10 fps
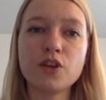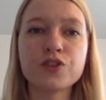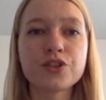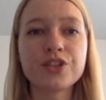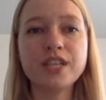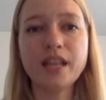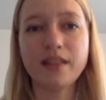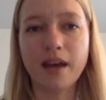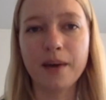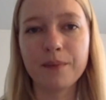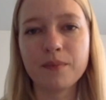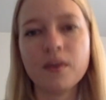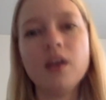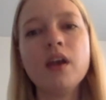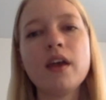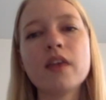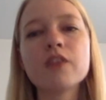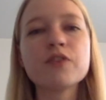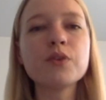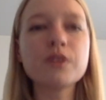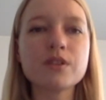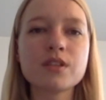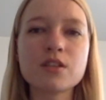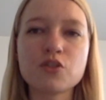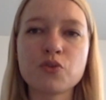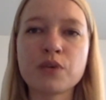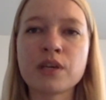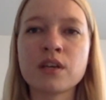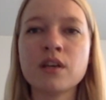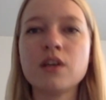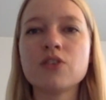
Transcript: So she did that. And then a few years into it,